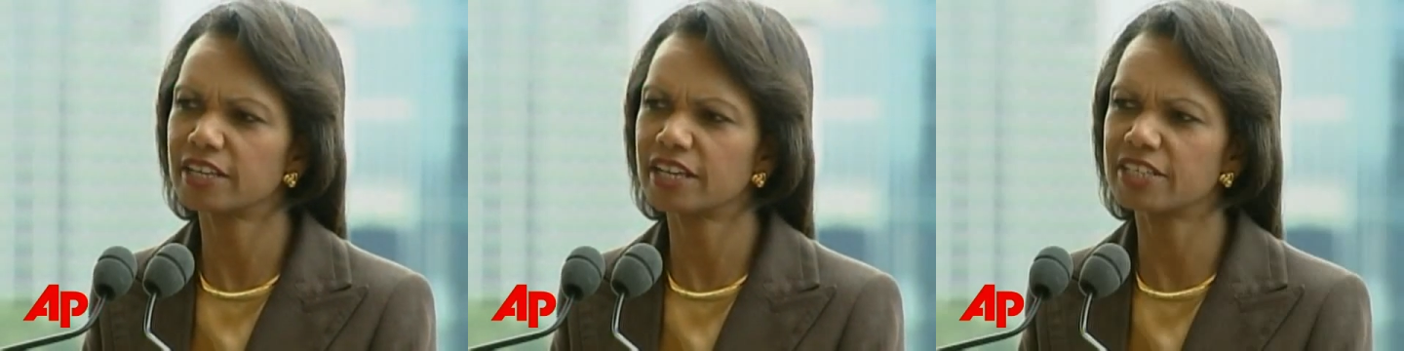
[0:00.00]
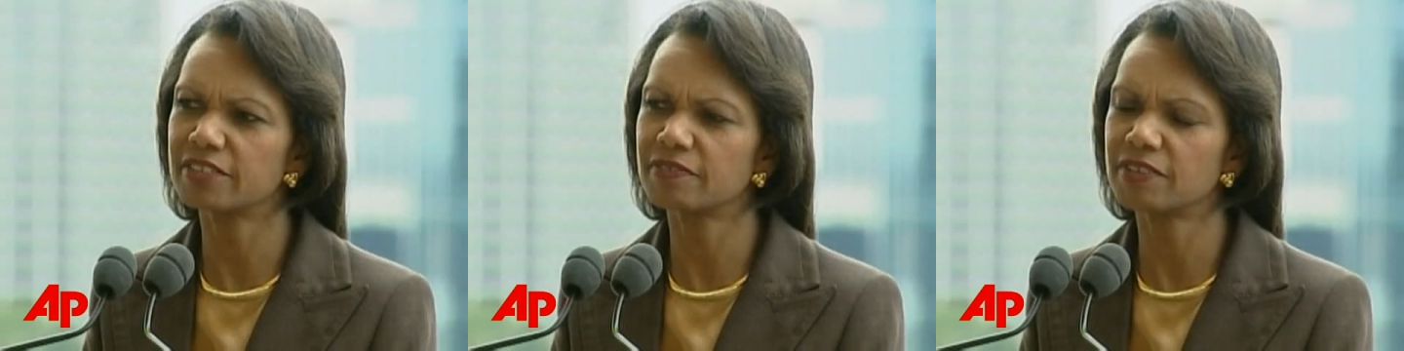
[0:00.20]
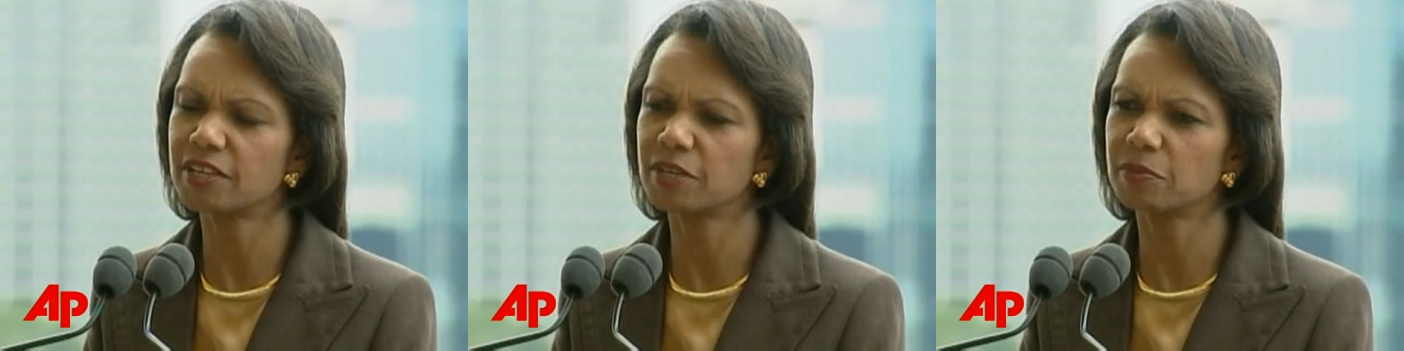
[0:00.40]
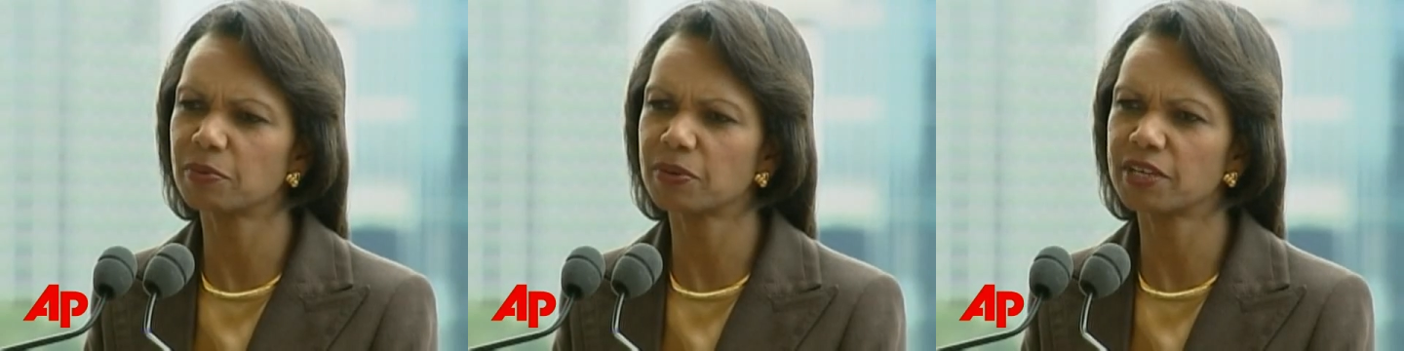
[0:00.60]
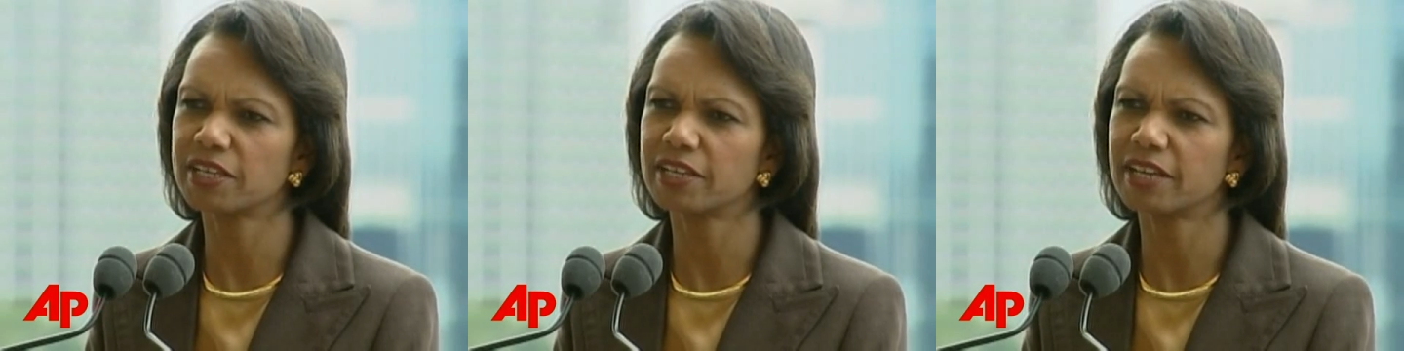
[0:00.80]
and defeated
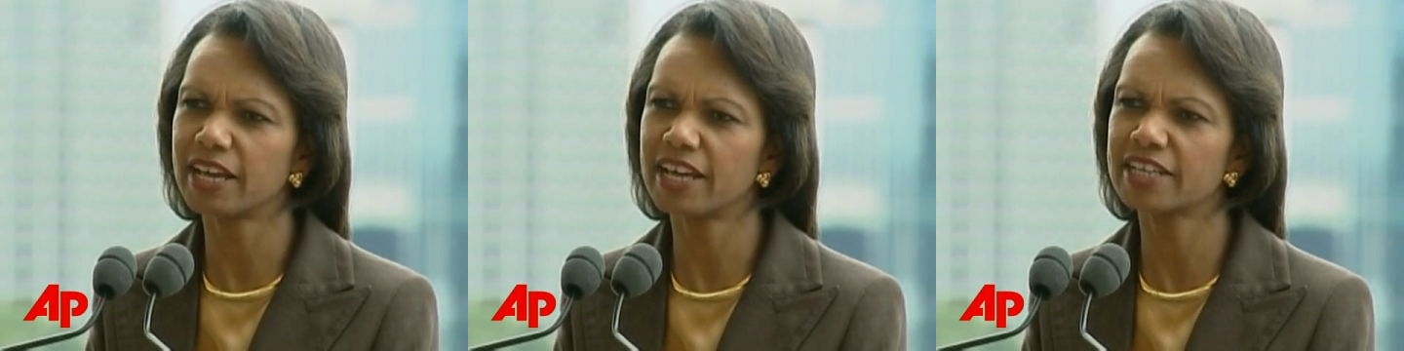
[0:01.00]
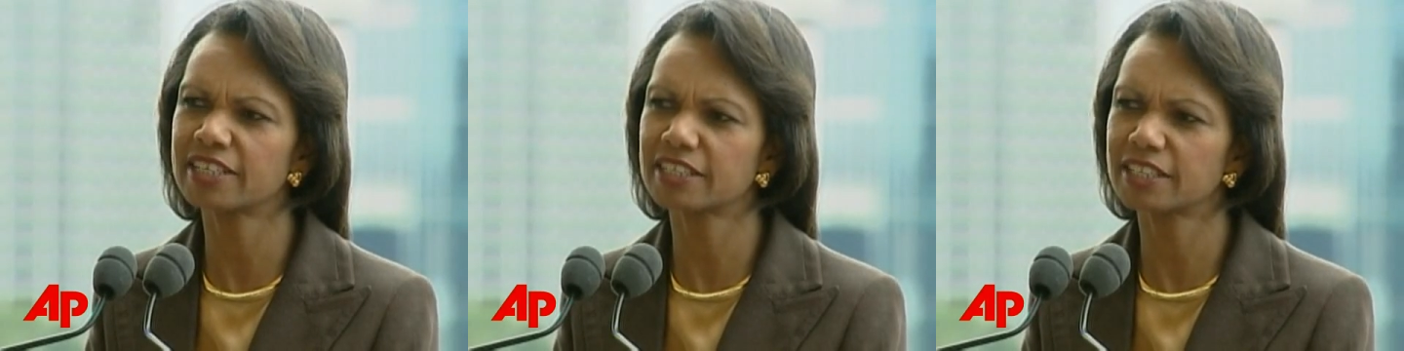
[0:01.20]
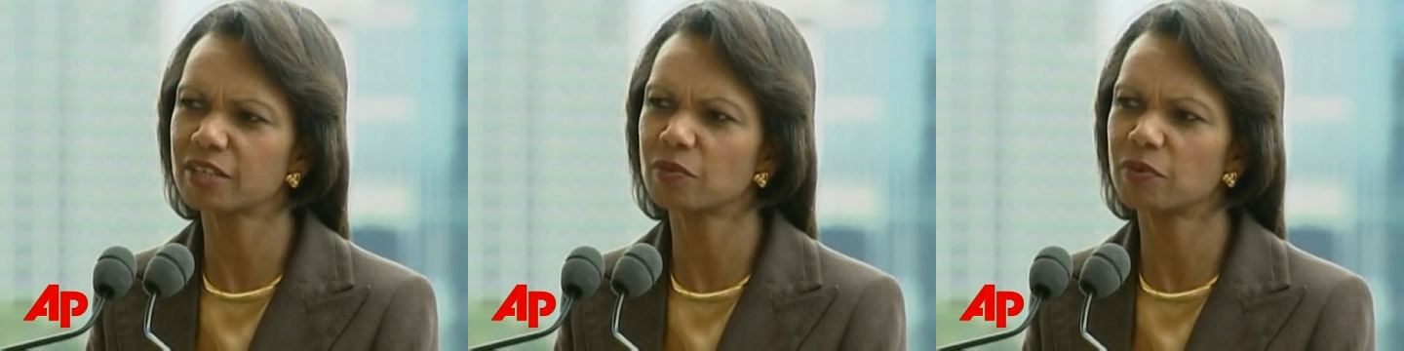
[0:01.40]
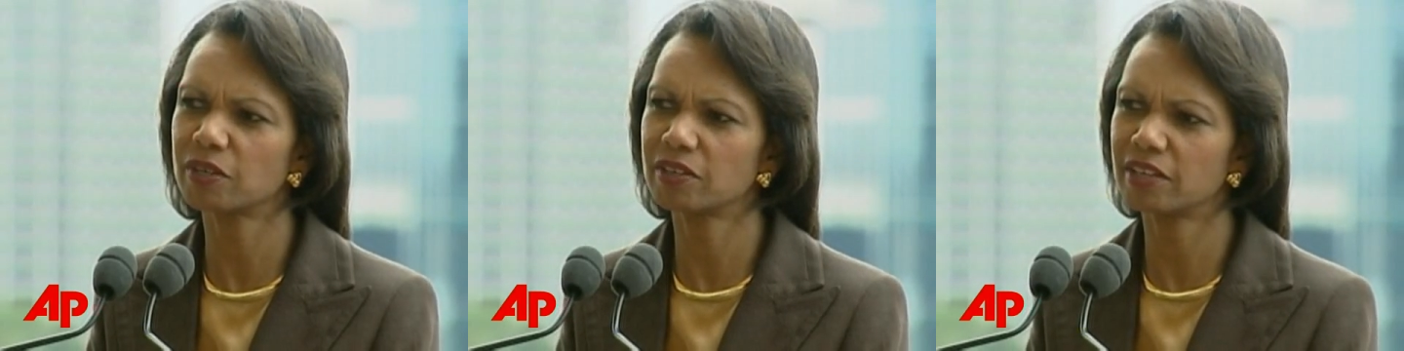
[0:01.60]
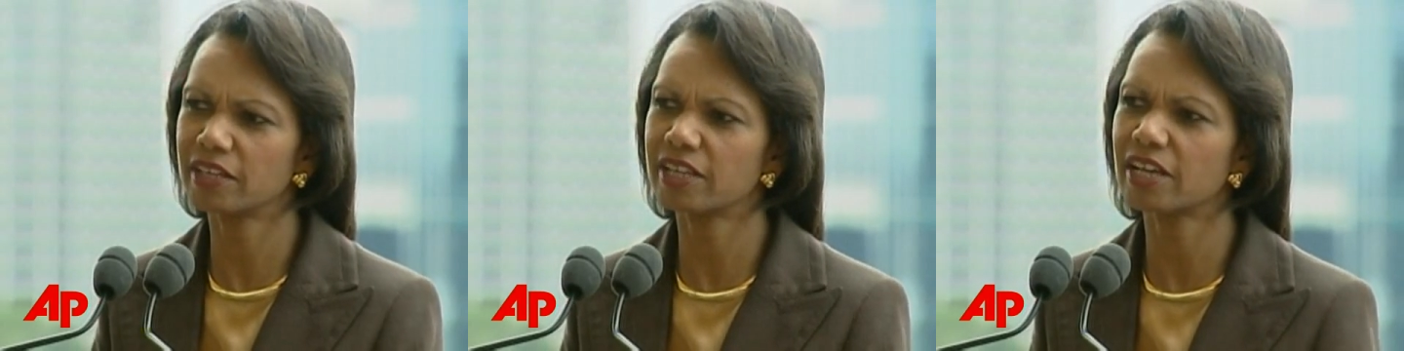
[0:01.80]
pretty handily
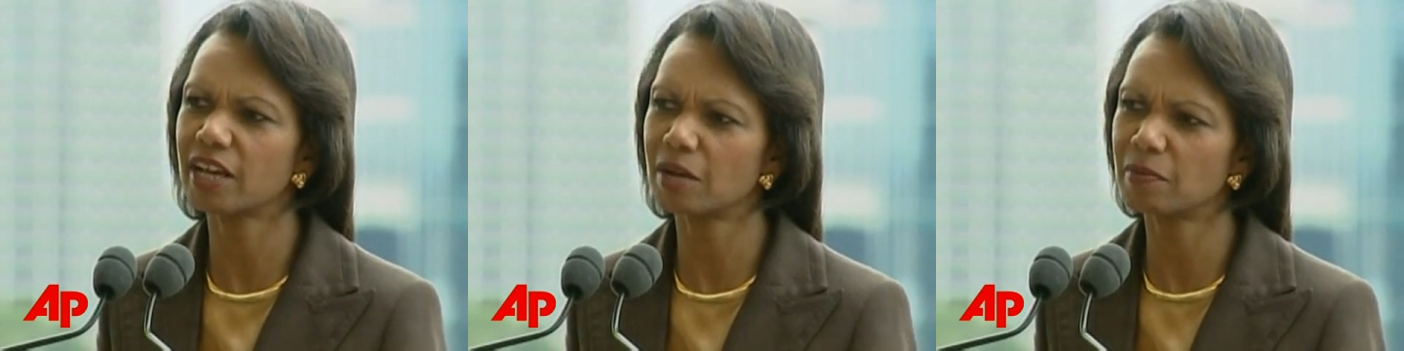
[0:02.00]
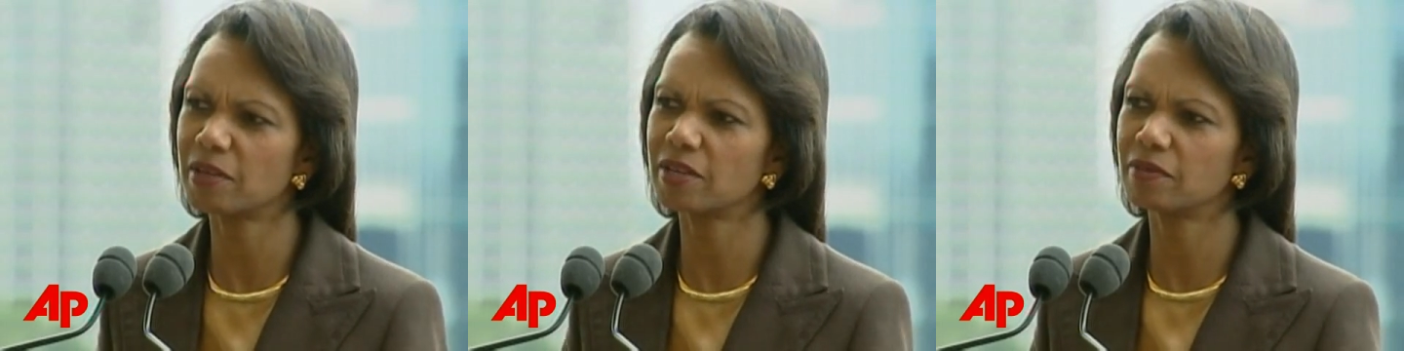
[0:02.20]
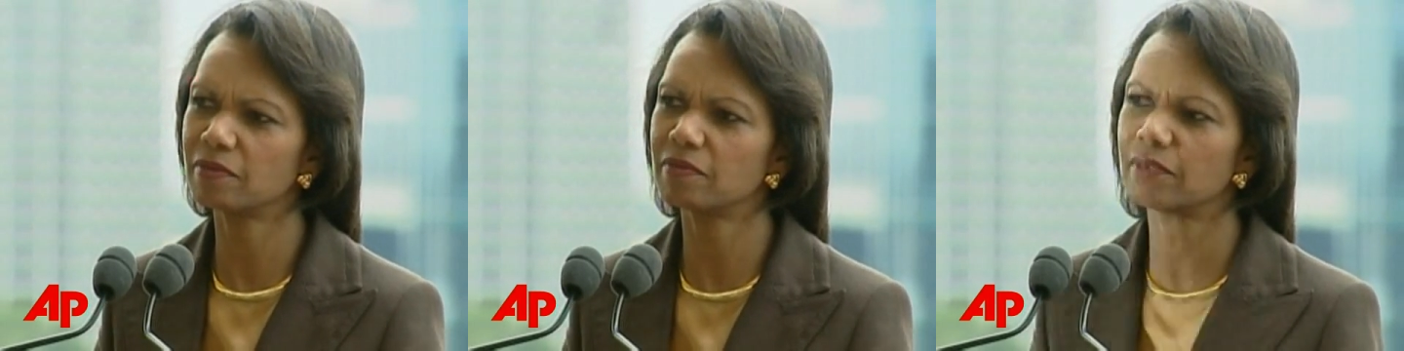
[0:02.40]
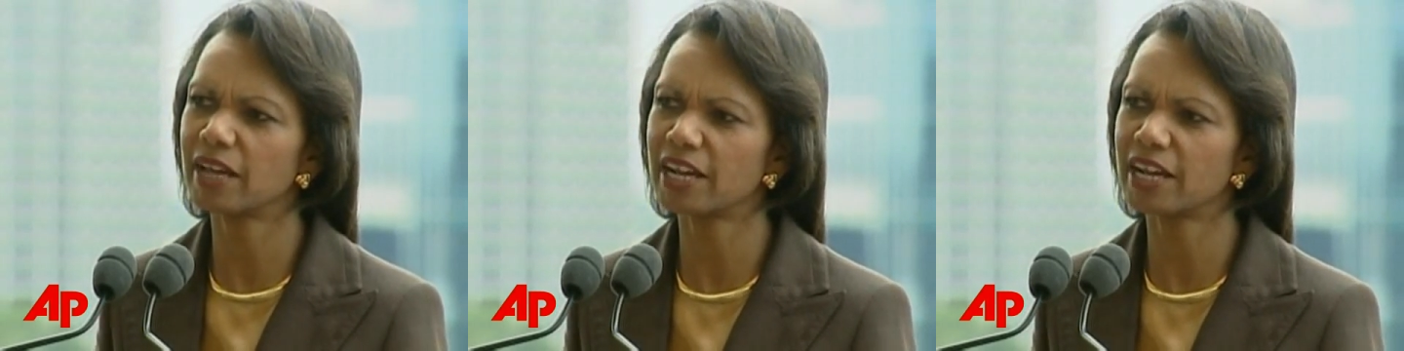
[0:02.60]
when they come in